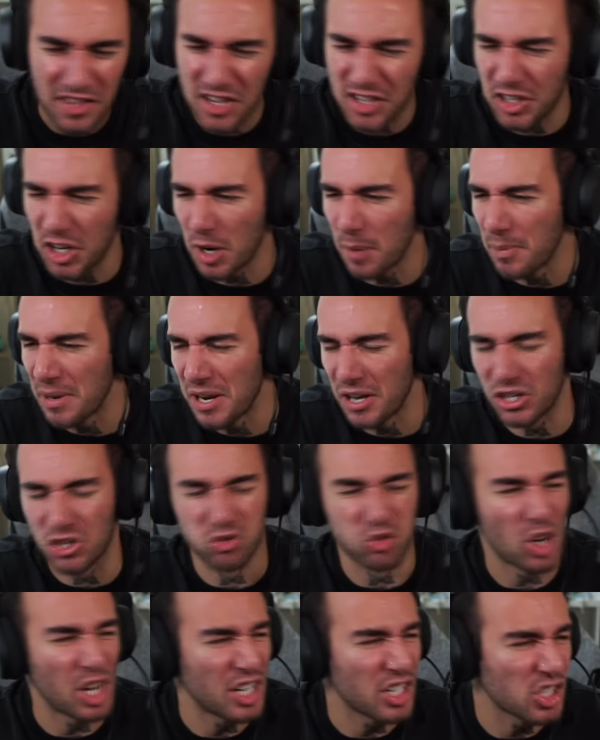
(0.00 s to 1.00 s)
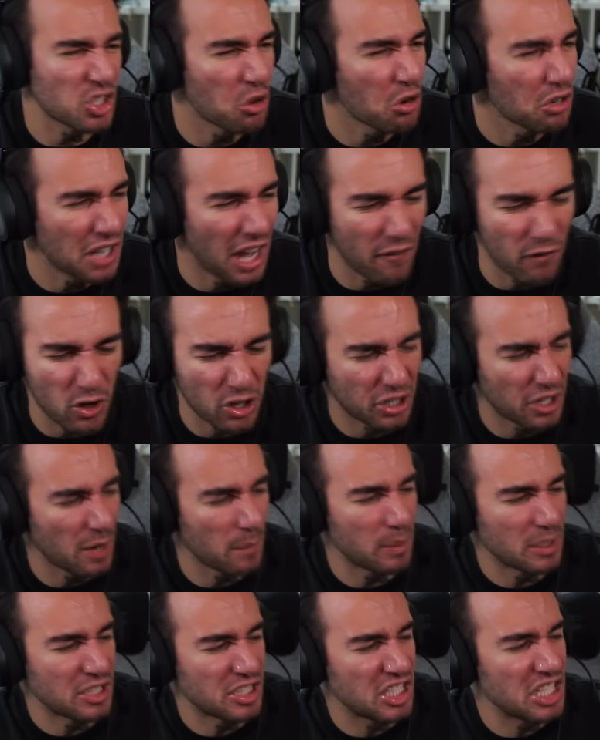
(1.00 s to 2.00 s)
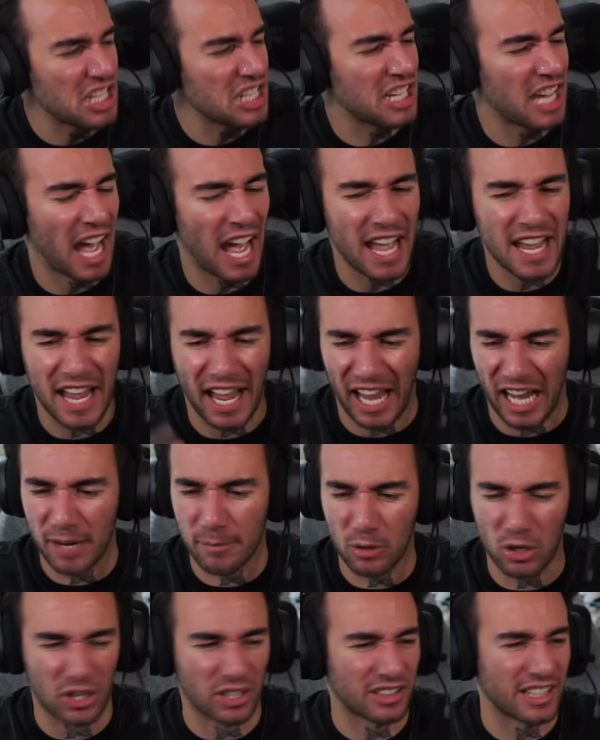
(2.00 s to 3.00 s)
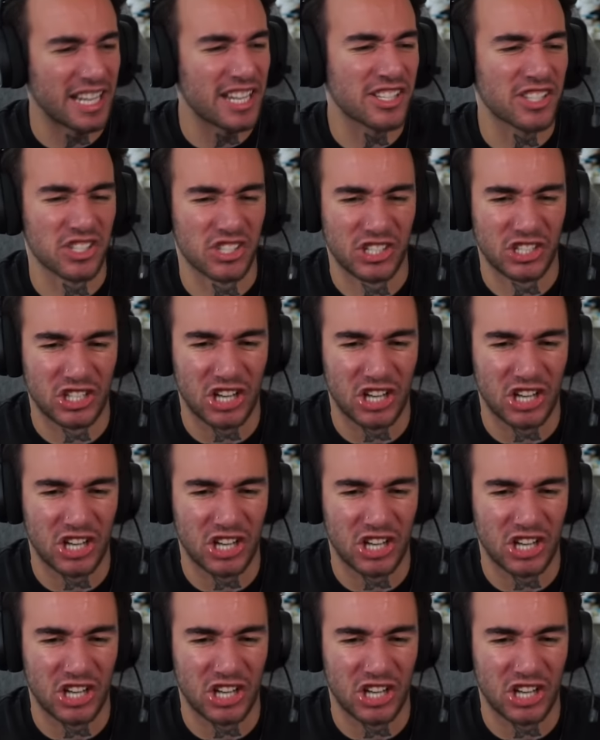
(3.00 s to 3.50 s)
This could have been the greatest song ever. It could have been TK Aimer and Lisa's